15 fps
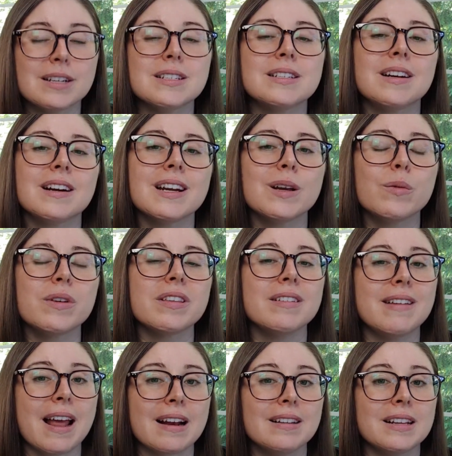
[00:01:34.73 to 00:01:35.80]
starting with
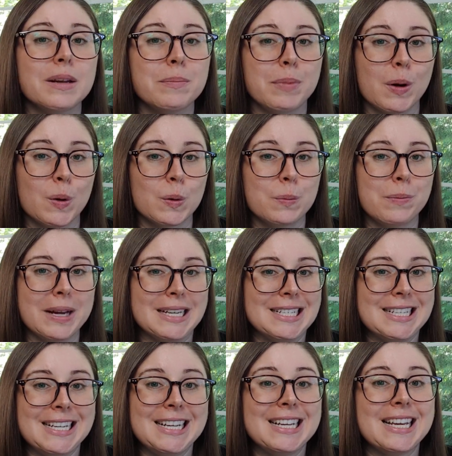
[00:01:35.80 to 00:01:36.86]
*Nettle and Bone by
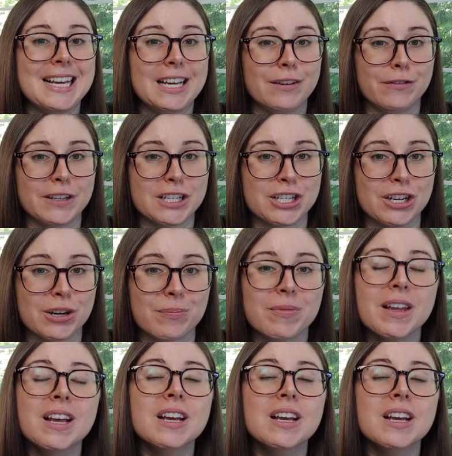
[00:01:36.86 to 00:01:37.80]
T. Kingfisher.